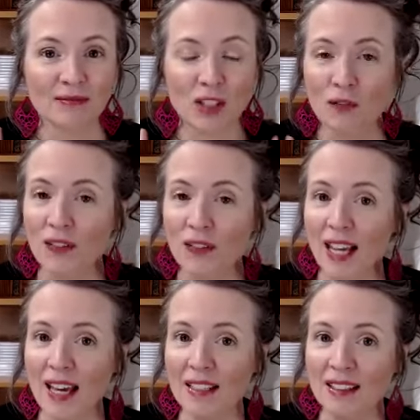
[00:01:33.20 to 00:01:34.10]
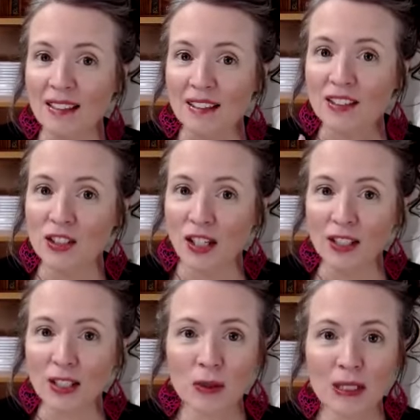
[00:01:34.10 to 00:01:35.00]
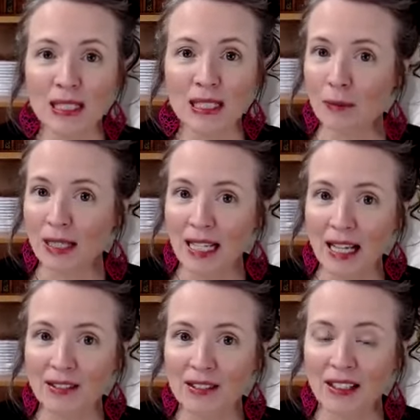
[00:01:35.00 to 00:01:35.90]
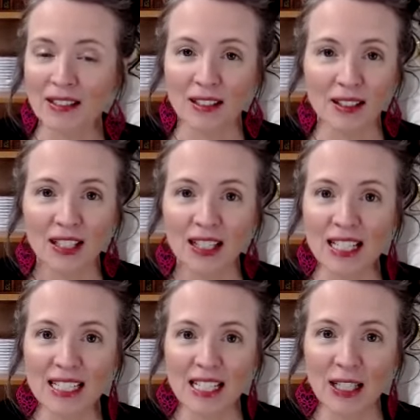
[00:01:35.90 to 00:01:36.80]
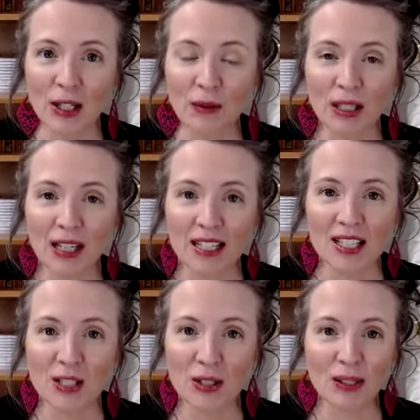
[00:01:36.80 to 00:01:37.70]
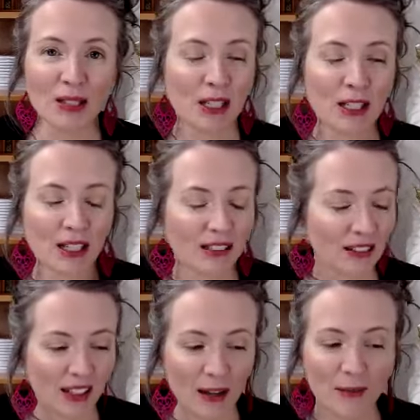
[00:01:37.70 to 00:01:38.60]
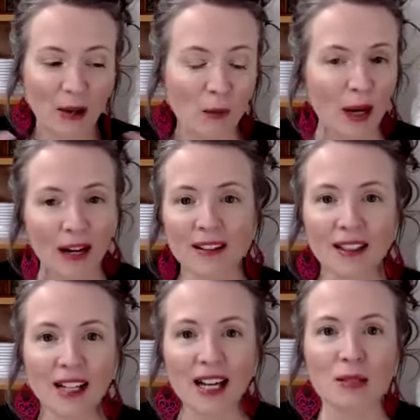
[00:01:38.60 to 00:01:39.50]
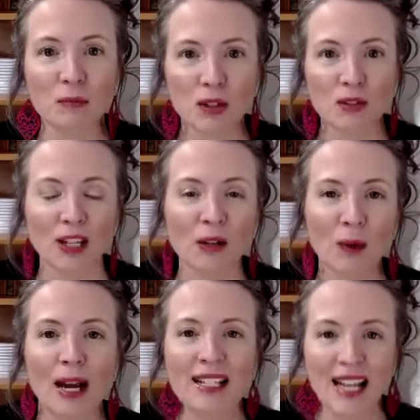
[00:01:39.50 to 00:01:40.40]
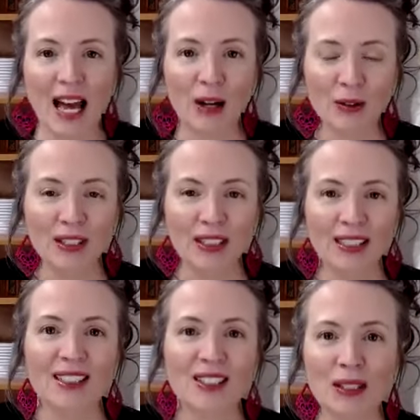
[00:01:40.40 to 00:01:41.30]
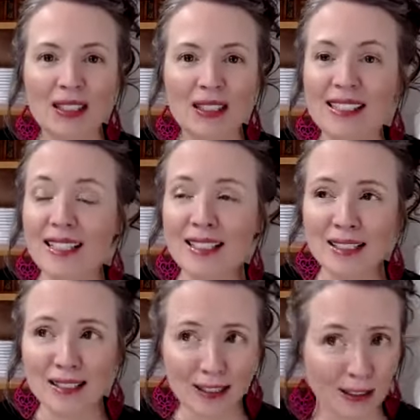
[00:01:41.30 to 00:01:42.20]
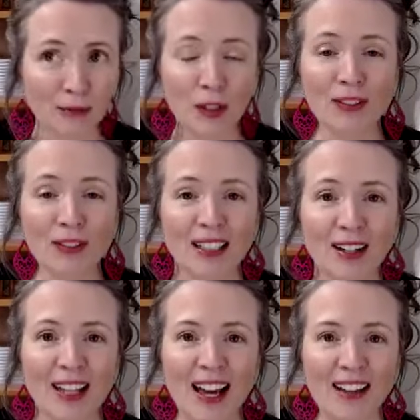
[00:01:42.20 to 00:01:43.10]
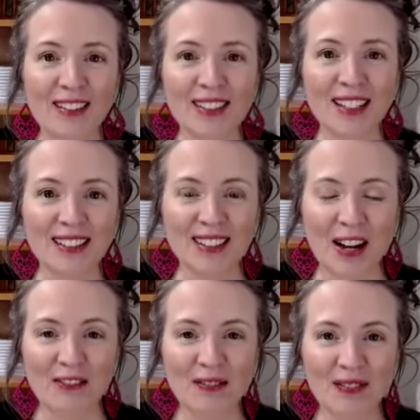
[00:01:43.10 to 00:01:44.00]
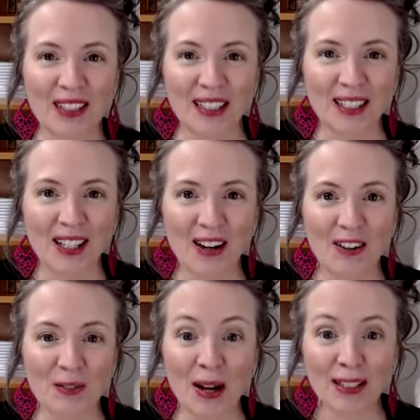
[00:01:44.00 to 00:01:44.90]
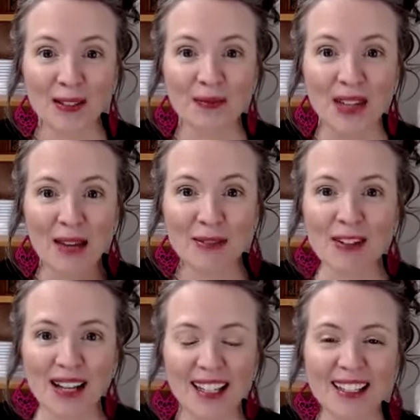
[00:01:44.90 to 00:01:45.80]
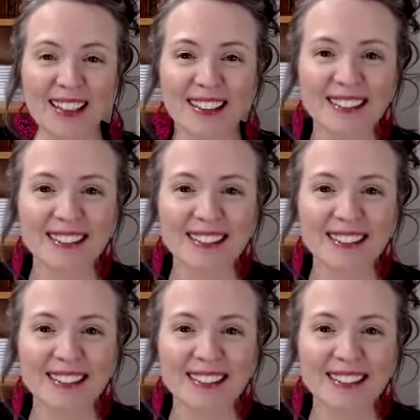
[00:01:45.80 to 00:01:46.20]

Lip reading: don't forget, share this with somebody else because they're going to need to hear what God is doing and make them aware that God is moving right now, doing things he's still moving in our lives. So here you go. Welcome, Amy Rylander.